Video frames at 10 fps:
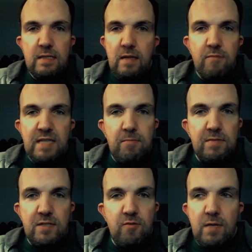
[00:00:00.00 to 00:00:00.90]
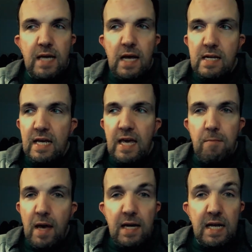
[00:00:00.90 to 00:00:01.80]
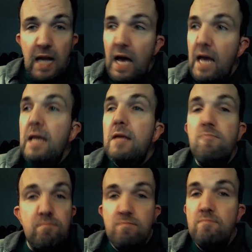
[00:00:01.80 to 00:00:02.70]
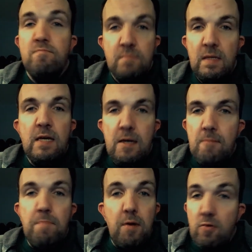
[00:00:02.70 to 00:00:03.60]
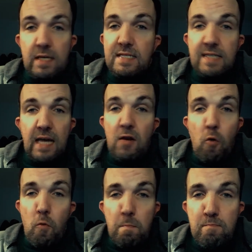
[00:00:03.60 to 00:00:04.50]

I was able to do it again, and I came back, and I barely stayed home.